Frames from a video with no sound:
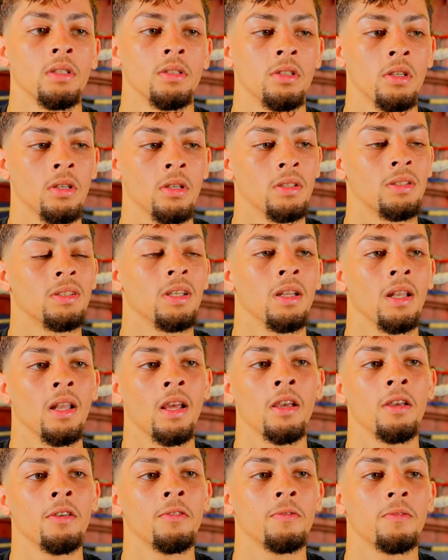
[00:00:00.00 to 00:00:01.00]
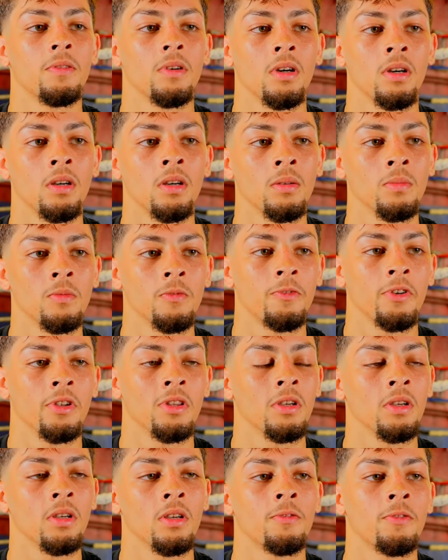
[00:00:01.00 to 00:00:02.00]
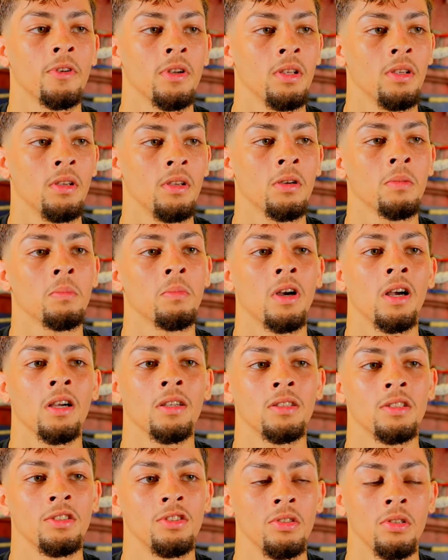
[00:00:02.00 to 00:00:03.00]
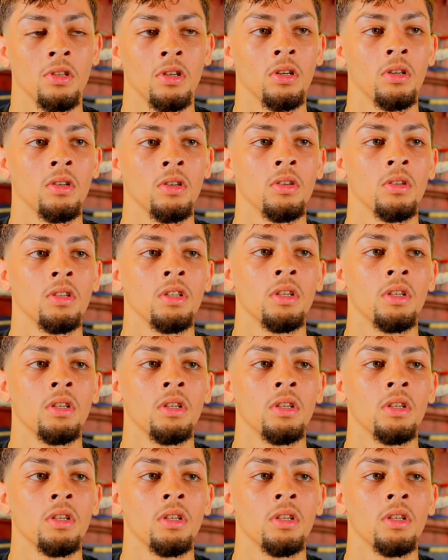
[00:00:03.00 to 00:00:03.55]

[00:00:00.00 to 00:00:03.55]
to, to life um, for the for the young boxers, you know.